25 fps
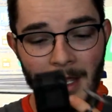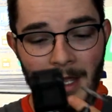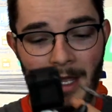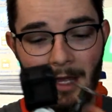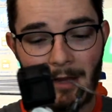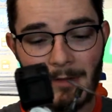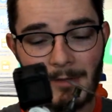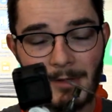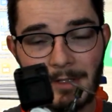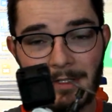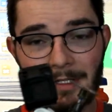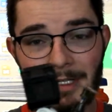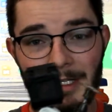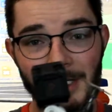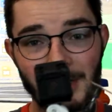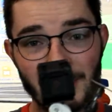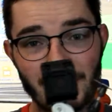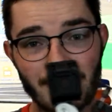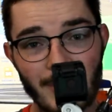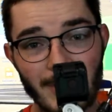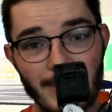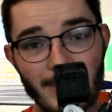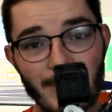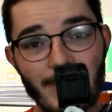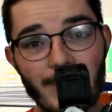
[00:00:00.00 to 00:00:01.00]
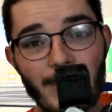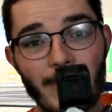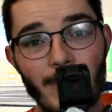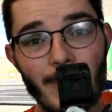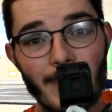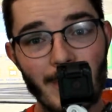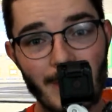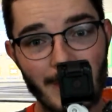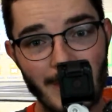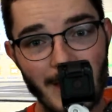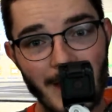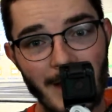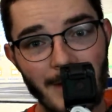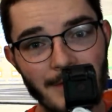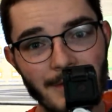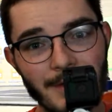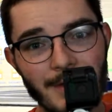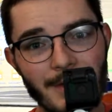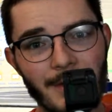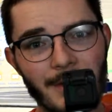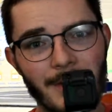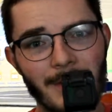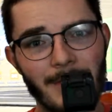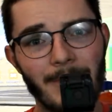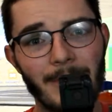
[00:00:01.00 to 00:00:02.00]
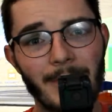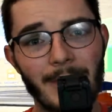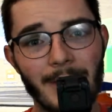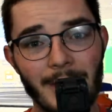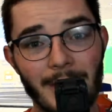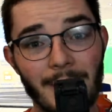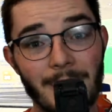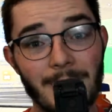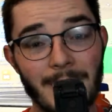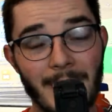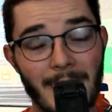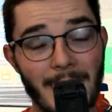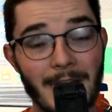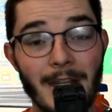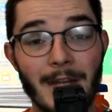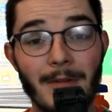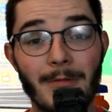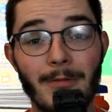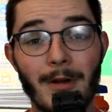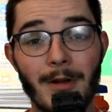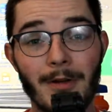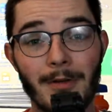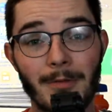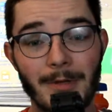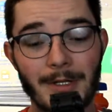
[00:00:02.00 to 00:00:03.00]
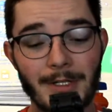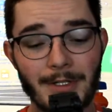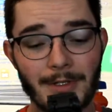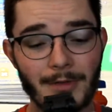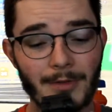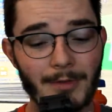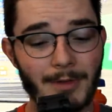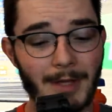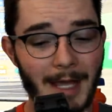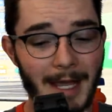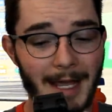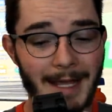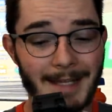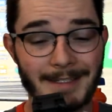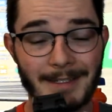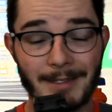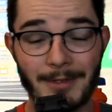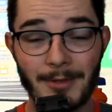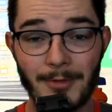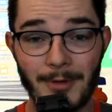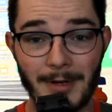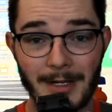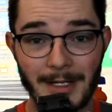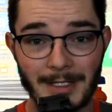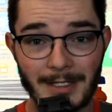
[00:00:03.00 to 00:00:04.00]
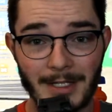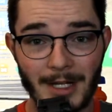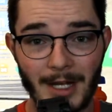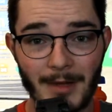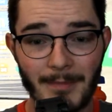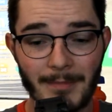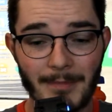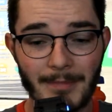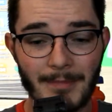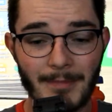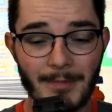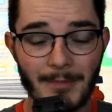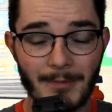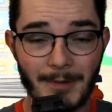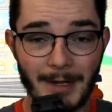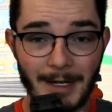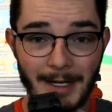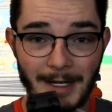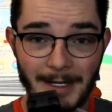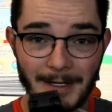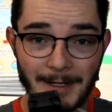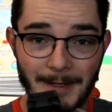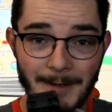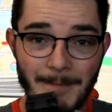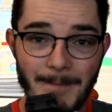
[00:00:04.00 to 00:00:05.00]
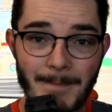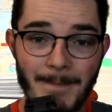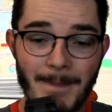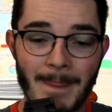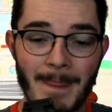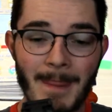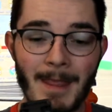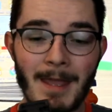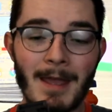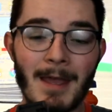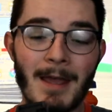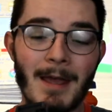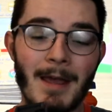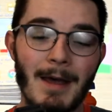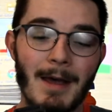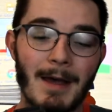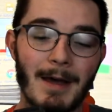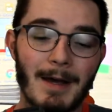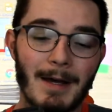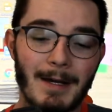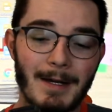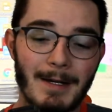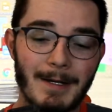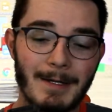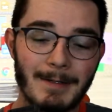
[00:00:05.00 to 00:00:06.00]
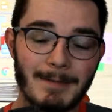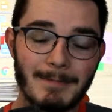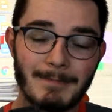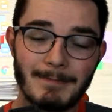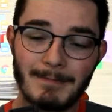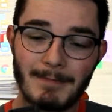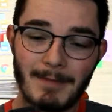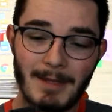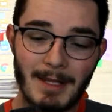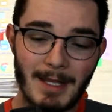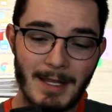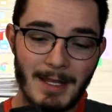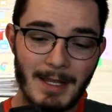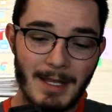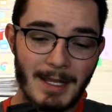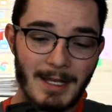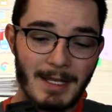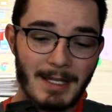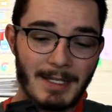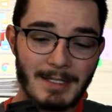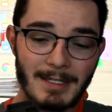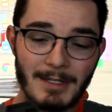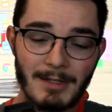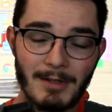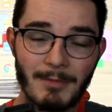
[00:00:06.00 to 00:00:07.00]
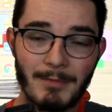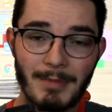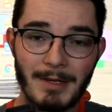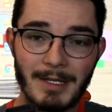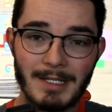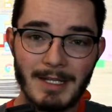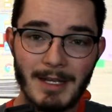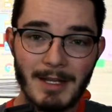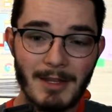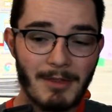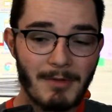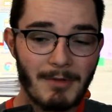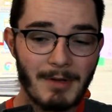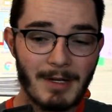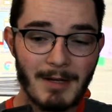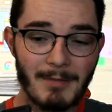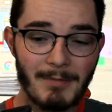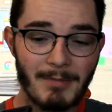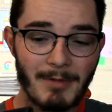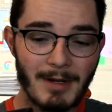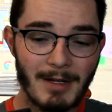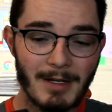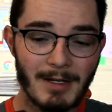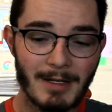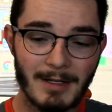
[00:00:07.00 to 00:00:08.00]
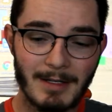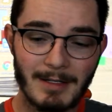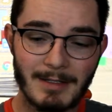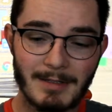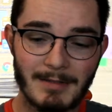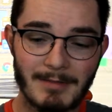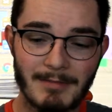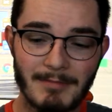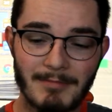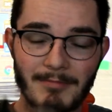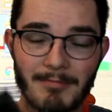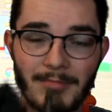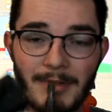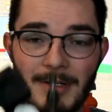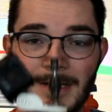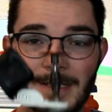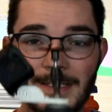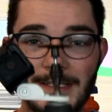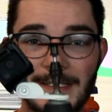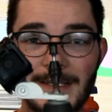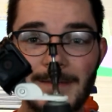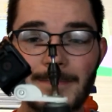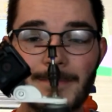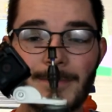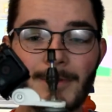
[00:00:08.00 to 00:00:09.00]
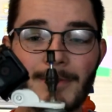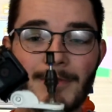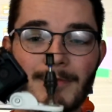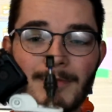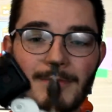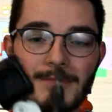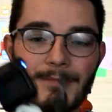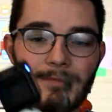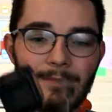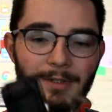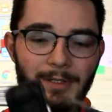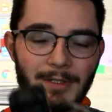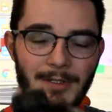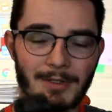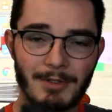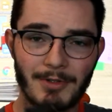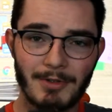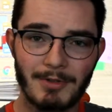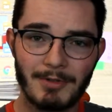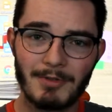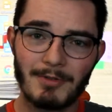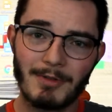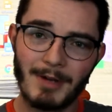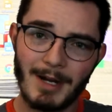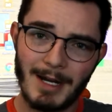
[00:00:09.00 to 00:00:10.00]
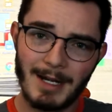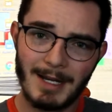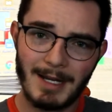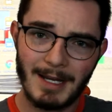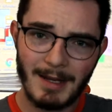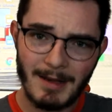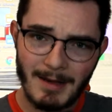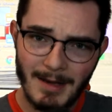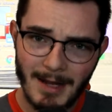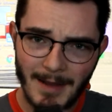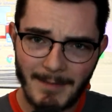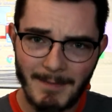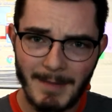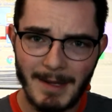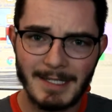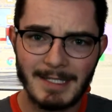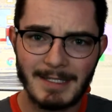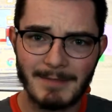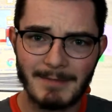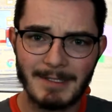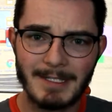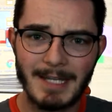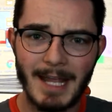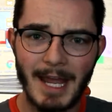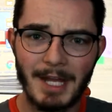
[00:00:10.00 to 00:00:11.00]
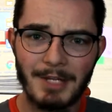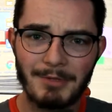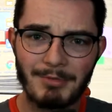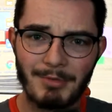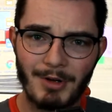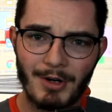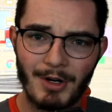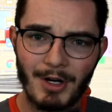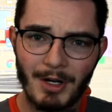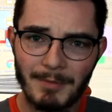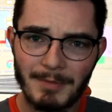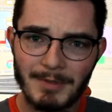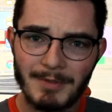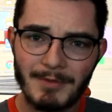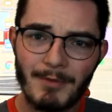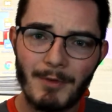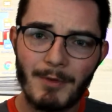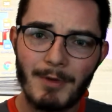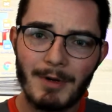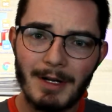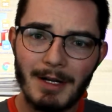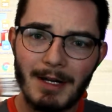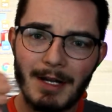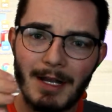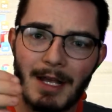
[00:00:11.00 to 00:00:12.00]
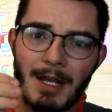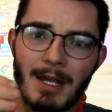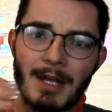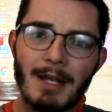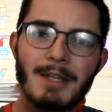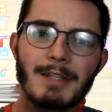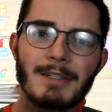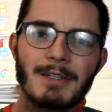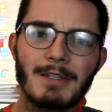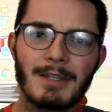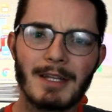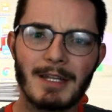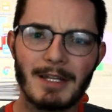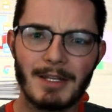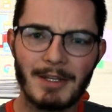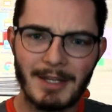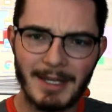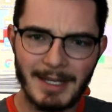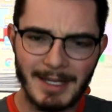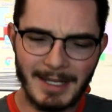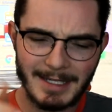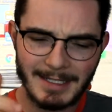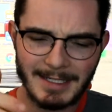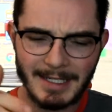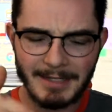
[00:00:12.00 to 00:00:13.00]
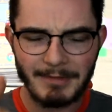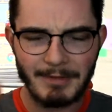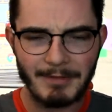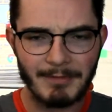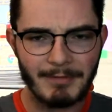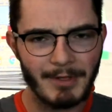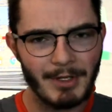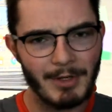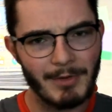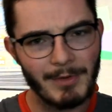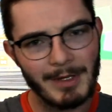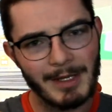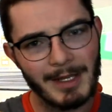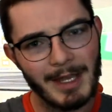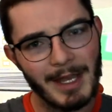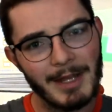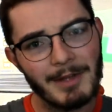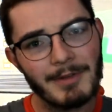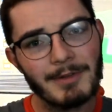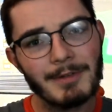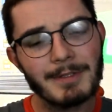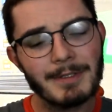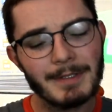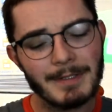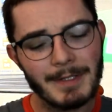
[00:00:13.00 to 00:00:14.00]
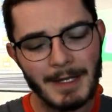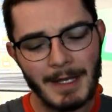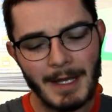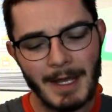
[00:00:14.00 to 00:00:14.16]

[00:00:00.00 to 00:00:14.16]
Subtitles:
I'm using a Dremel 4000. You could really use any rotary tool that has the threaded top right here. And then this little piece I 3D printed. It's pretty simple. It screws right in. I made some attachment arms for it so that you can get different viewing angles.